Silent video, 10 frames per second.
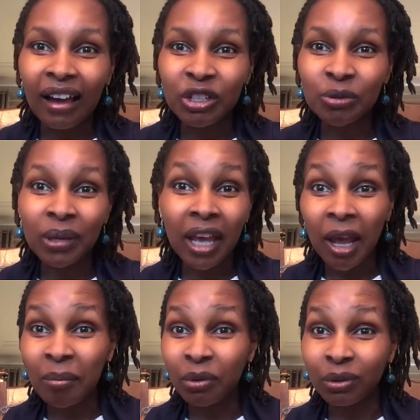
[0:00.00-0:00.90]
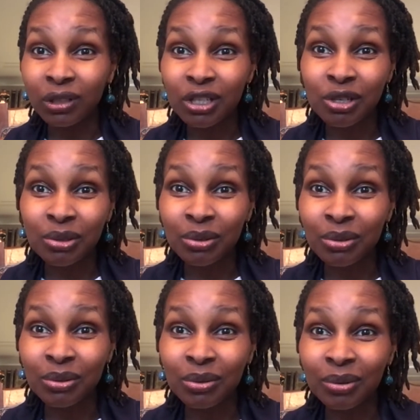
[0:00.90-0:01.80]
to be able
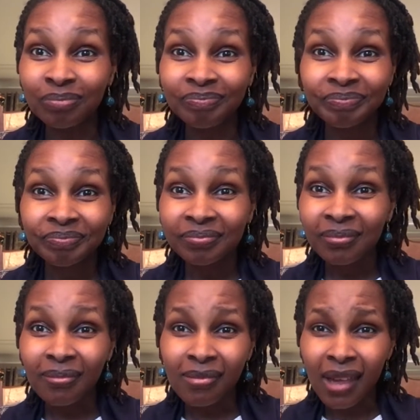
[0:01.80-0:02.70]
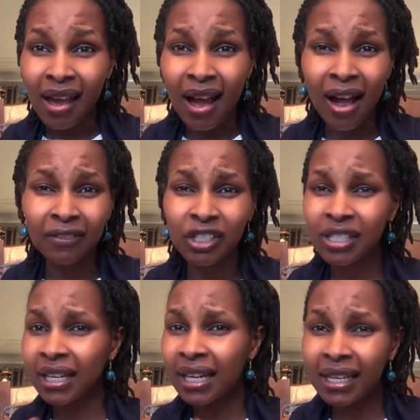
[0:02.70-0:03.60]
to have
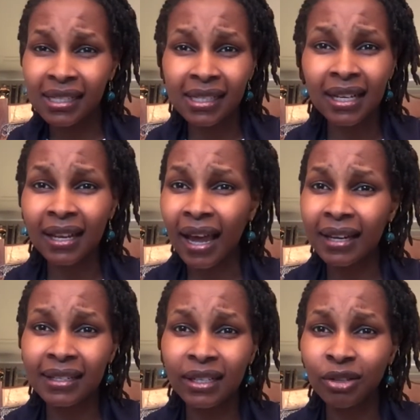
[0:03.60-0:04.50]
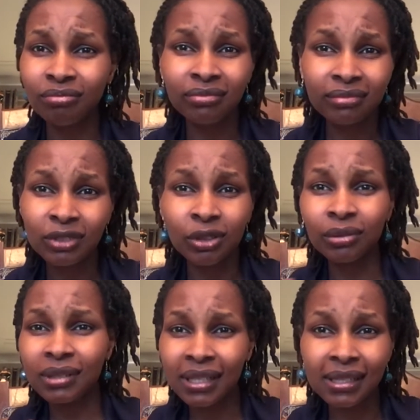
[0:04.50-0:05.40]
just an easy gliding,
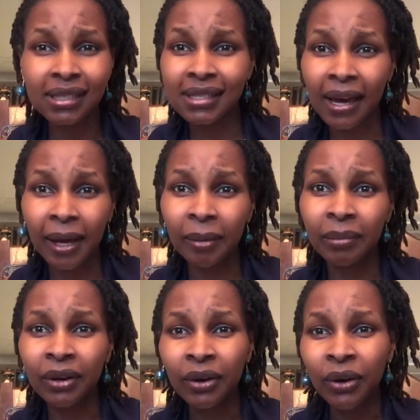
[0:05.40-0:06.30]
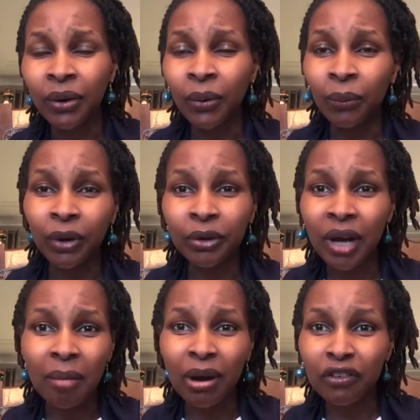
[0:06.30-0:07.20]
easy time when you
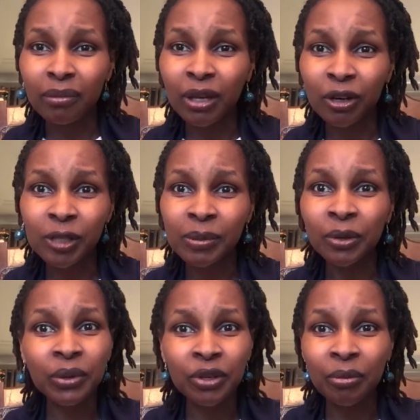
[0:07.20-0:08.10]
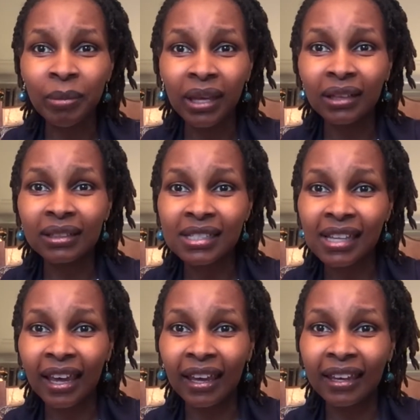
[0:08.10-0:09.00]
come back from the hospital with your meals,
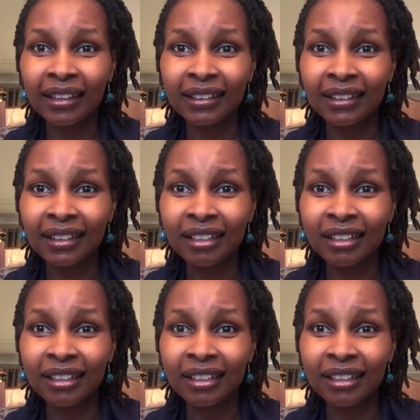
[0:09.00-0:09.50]
and